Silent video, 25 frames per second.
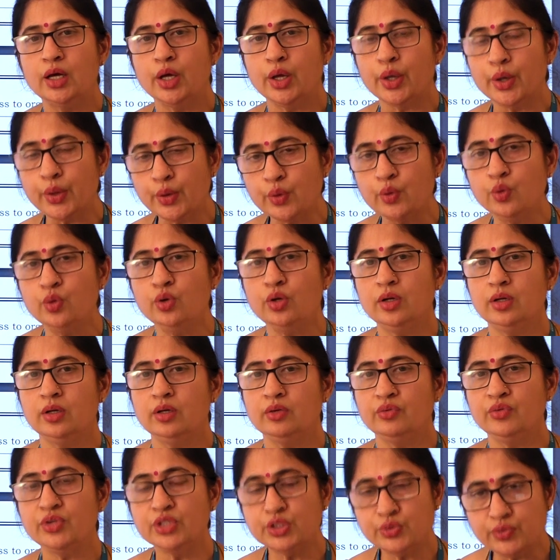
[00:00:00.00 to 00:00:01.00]
rule,
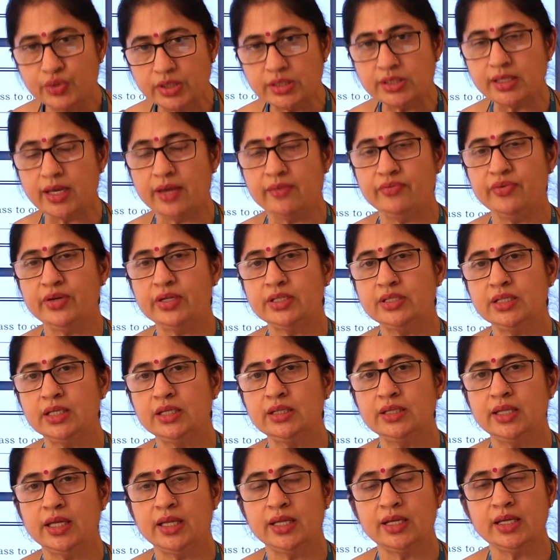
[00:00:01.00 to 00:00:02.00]
which was
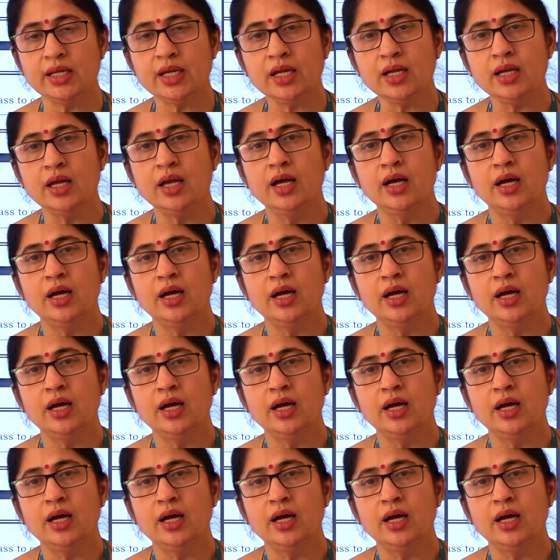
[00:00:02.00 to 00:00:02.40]
affecting their